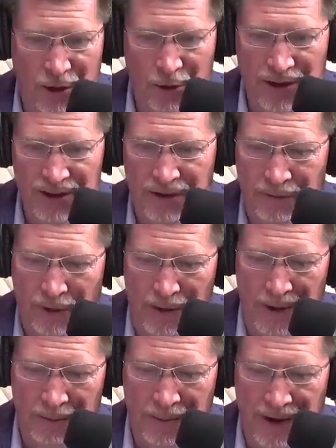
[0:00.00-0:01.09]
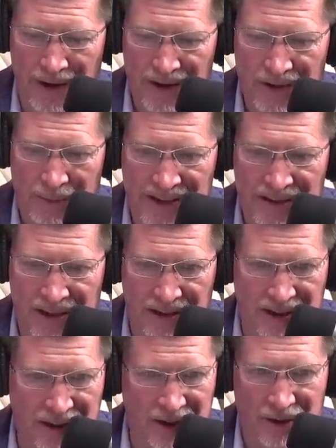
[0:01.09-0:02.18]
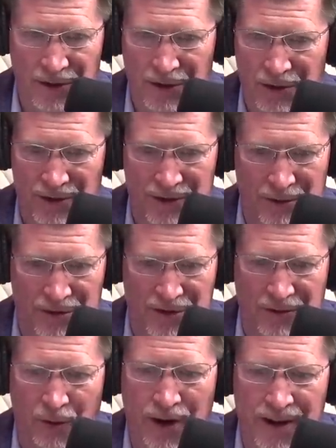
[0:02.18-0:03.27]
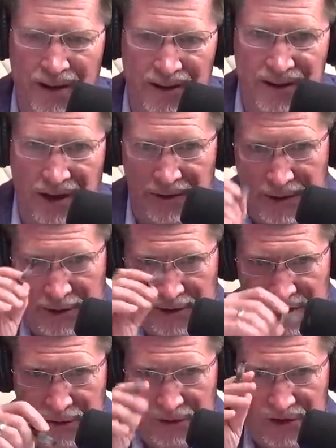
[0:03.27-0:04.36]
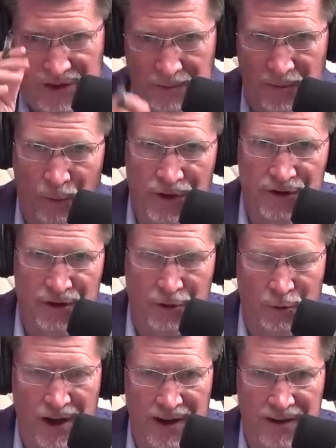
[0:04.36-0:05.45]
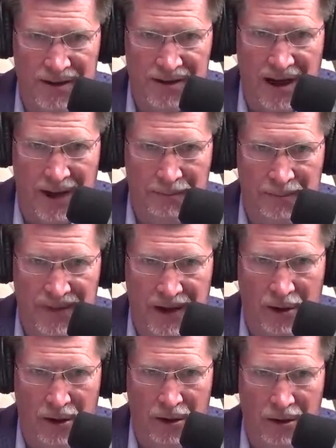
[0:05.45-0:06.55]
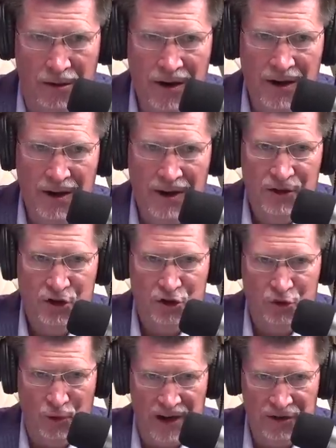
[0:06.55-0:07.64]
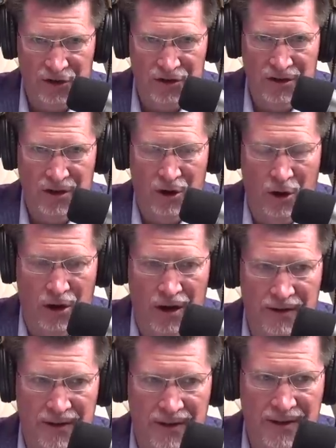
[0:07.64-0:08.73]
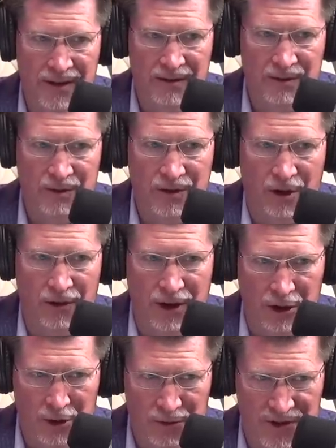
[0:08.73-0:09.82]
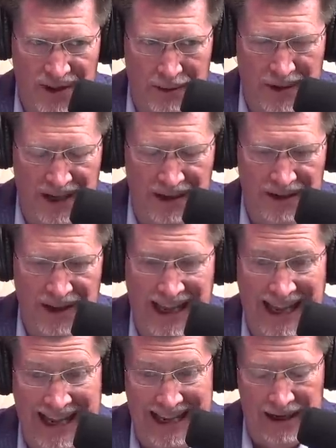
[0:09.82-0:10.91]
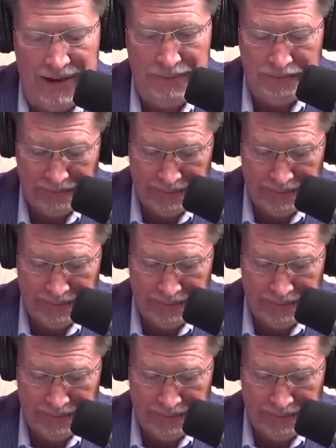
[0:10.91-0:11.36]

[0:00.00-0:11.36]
whole list in front of me, but it's basically there's a variety of lists out there, and there's some ones that are right at the top that are stretched on on the loans they made and